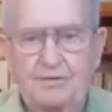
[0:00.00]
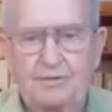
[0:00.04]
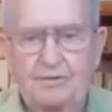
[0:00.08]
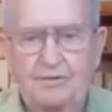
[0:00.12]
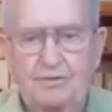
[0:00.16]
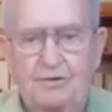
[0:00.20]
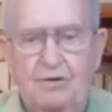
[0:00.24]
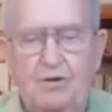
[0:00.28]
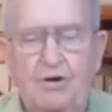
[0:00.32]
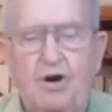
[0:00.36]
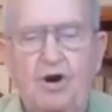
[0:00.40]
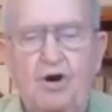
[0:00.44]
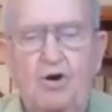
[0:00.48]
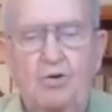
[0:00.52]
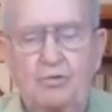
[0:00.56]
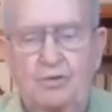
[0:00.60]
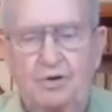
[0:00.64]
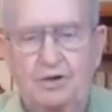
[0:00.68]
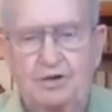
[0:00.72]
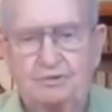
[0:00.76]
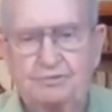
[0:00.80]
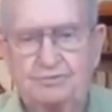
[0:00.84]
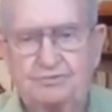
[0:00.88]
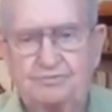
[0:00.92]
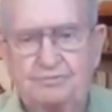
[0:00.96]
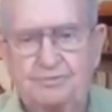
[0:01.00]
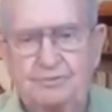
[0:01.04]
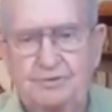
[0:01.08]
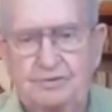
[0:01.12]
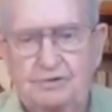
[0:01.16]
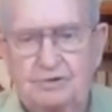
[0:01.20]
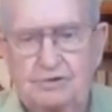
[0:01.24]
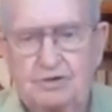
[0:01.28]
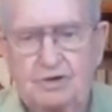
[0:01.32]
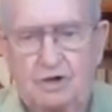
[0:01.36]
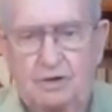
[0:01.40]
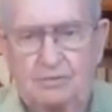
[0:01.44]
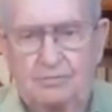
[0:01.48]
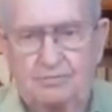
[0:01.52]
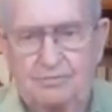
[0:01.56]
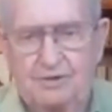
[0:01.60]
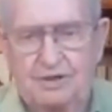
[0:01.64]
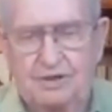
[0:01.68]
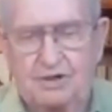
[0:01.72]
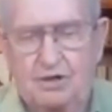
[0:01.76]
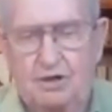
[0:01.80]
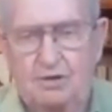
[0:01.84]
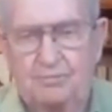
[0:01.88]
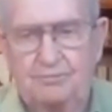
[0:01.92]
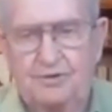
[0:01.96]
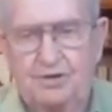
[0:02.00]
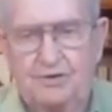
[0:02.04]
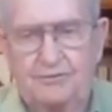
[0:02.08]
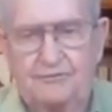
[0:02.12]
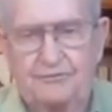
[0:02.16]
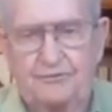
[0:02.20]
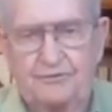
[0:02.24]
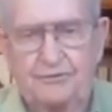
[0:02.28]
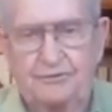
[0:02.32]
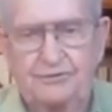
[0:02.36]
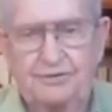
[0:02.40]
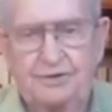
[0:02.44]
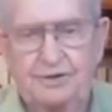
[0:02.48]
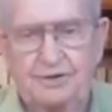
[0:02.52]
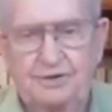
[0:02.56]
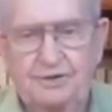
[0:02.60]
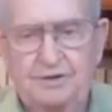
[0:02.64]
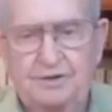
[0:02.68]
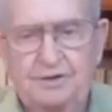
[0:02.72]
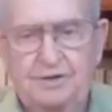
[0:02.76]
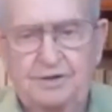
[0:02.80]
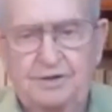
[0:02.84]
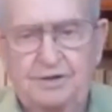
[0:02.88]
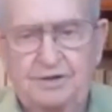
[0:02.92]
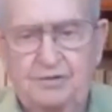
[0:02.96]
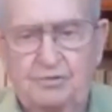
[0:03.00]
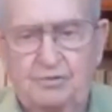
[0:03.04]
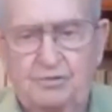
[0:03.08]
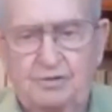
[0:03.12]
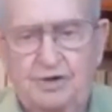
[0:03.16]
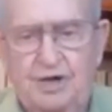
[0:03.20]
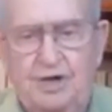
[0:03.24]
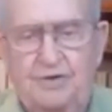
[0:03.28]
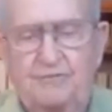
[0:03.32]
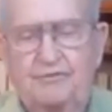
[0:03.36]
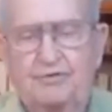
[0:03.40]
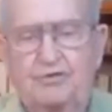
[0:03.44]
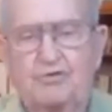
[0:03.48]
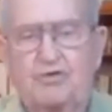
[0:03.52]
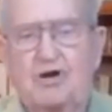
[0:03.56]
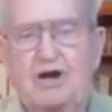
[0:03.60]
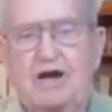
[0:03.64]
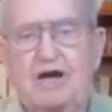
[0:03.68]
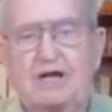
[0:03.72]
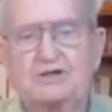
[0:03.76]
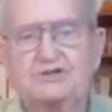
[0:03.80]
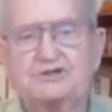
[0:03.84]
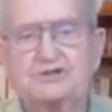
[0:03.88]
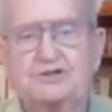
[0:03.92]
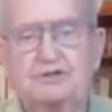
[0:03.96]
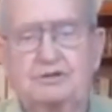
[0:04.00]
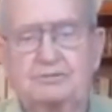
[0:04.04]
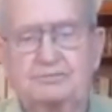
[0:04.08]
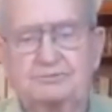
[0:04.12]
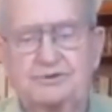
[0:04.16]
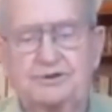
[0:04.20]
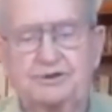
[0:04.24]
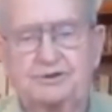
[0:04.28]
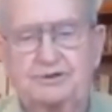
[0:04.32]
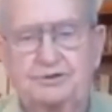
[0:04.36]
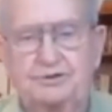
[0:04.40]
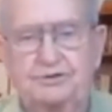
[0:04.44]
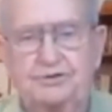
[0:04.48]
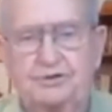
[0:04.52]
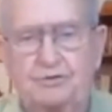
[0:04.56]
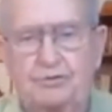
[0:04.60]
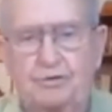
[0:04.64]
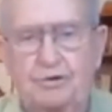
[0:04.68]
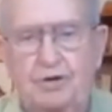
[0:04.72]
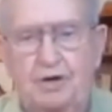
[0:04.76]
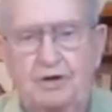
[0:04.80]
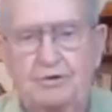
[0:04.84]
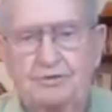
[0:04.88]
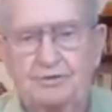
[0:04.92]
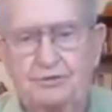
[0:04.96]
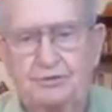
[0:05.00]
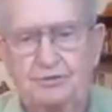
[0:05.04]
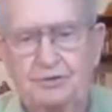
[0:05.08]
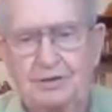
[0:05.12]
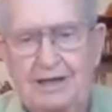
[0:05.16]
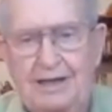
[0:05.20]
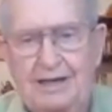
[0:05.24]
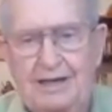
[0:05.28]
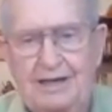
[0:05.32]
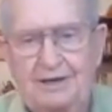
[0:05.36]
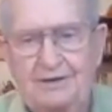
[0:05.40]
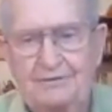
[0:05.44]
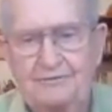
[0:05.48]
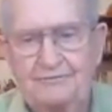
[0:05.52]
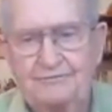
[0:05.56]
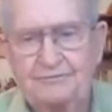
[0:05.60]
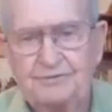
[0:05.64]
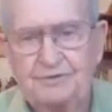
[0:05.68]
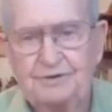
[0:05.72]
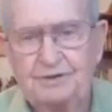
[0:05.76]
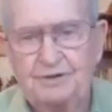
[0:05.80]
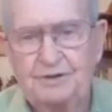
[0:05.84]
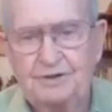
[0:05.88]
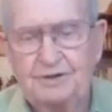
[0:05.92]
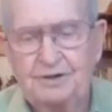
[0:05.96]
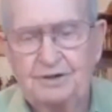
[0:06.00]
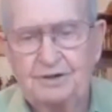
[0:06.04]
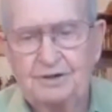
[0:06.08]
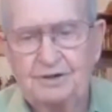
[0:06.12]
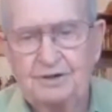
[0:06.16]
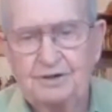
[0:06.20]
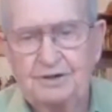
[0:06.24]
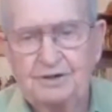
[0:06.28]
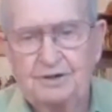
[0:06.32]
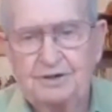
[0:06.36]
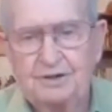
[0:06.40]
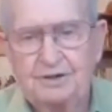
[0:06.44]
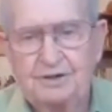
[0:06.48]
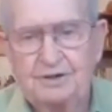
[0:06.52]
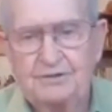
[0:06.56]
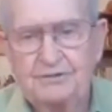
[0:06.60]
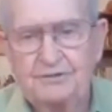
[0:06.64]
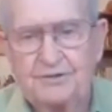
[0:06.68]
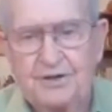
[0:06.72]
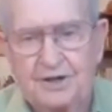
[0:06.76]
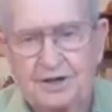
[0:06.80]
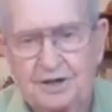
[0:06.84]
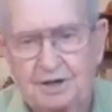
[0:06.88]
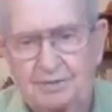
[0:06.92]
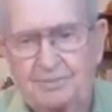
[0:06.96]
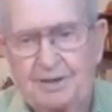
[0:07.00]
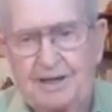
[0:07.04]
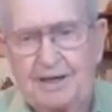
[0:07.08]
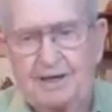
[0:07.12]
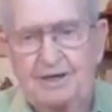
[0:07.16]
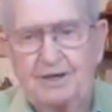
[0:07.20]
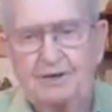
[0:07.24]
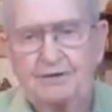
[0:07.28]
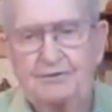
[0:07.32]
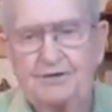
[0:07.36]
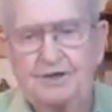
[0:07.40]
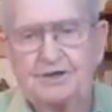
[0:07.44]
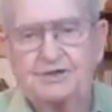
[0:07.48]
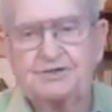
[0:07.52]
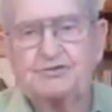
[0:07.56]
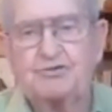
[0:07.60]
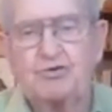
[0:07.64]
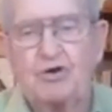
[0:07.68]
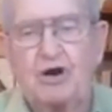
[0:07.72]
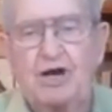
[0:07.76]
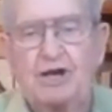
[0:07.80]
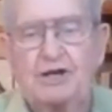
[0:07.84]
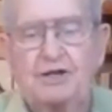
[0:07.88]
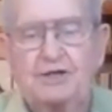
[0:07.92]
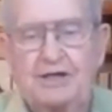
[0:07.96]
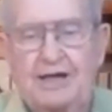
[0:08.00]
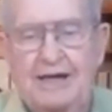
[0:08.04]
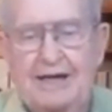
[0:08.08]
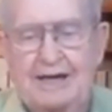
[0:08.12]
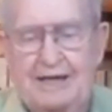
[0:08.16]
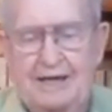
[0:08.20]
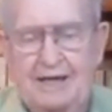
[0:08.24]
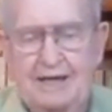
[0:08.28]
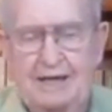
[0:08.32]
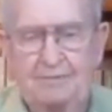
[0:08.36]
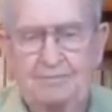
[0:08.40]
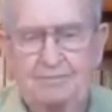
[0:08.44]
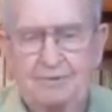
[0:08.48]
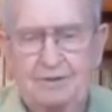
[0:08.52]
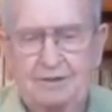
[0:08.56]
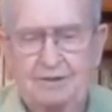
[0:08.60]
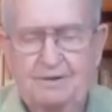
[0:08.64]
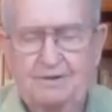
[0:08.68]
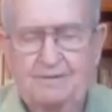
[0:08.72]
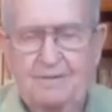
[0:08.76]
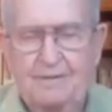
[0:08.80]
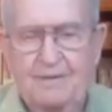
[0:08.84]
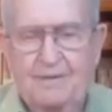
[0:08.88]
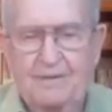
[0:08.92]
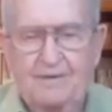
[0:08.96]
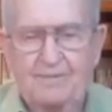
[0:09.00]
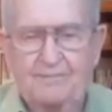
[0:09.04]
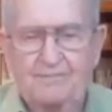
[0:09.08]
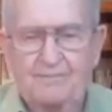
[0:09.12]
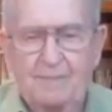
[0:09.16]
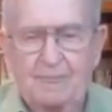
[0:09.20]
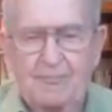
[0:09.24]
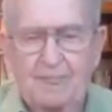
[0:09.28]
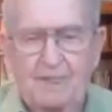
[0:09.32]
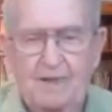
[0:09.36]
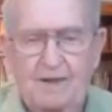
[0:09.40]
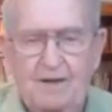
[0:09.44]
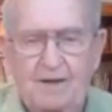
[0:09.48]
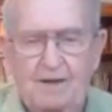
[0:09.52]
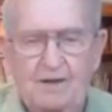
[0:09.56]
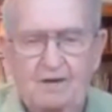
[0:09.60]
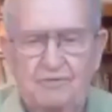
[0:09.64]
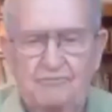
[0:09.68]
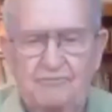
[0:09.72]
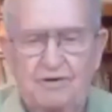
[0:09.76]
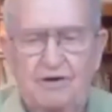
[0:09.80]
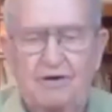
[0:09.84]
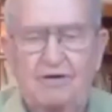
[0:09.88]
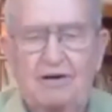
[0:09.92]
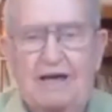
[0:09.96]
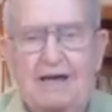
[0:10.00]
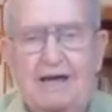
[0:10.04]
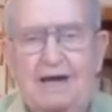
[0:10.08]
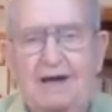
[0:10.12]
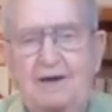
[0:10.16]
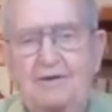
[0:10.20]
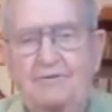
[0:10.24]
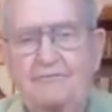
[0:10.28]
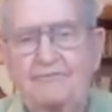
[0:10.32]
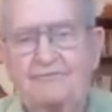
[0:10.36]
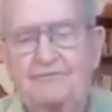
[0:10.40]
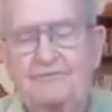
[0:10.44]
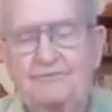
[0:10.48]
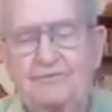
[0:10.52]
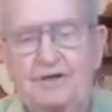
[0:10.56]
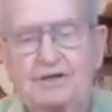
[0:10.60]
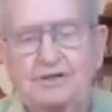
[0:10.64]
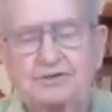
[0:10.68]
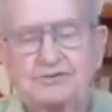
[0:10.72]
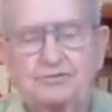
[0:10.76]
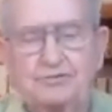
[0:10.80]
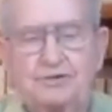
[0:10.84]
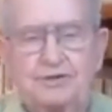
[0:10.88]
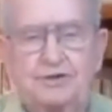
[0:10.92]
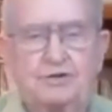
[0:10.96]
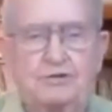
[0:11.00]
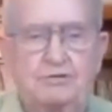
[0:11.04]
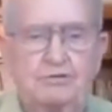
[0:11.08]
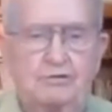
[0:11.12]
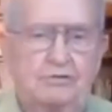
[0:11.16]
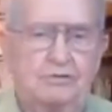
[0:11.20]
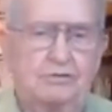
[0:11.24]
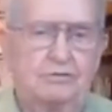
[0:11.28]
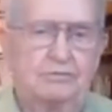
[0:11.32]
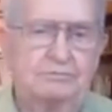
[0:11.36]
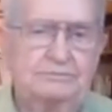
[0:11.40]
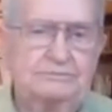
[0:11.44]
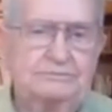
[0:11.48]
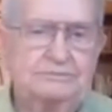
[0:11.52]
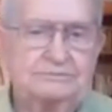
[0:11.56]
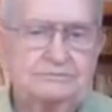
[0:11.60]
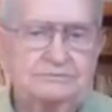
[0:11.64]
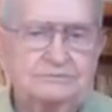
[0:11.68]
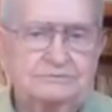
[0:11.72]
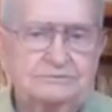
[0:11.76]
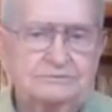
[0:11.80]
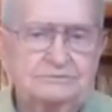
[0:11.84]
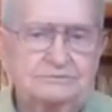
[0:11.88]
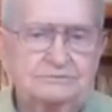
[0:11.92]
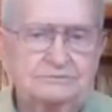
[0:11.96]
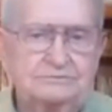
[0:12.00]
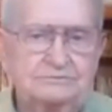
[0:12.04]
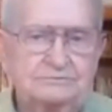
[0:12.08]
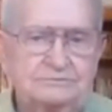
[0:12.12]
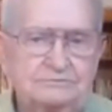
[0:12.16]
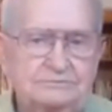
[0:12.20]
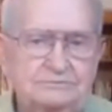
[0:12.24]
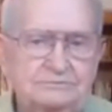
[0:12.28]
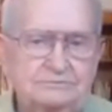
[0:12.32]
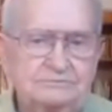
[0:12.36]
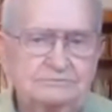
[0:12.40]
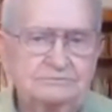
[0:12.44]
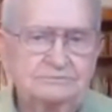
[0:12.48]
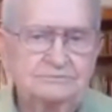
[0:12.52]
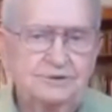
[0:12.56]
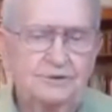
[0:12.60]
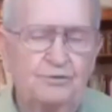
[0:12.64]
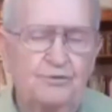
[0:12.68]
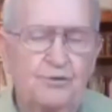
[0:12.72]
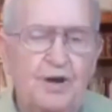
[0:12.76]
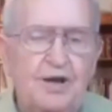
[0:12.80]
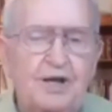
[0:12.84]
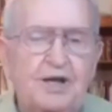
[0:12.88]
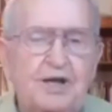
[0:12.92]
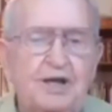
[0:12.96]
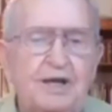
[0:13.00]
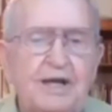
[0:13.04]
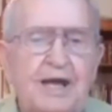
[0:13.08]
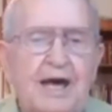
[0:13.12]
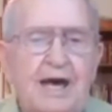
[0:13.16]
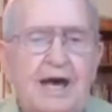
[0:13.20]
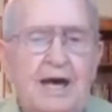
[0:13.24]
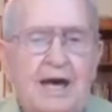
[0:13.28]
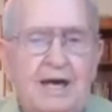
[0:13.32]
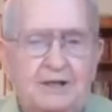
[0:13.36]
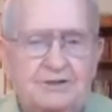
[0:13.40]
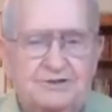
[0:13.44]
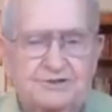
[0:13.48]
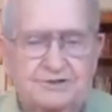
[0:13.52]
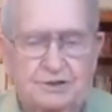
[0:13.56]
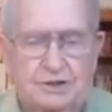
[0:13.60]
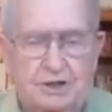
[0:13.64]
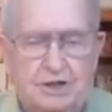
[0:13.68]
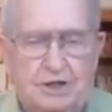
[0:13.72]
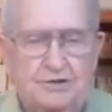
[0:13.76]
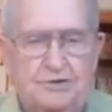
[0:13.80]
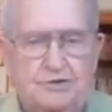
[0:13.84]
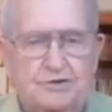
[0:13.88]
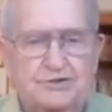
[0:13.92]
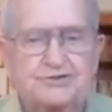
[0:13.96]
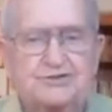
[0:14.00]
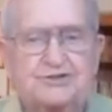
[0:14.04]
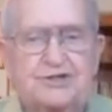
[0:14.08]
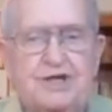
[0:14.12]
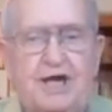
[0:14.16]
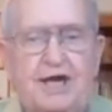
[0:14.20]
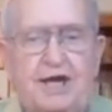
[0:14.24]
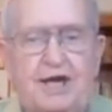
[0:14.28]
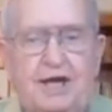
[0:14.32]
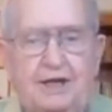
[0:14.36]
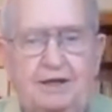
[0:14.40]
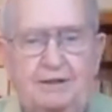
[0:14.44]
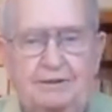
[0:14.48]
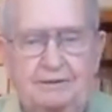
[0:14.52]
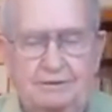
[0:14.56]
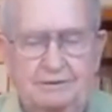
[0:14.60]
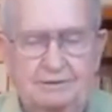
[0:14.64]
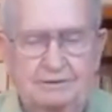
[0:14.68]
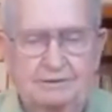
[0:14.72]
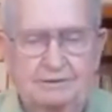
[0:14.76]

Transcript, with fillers: You always become, become different whenever Christ comes into your heart and your life. Think about it. This great time of our life as we come to recognize, to understand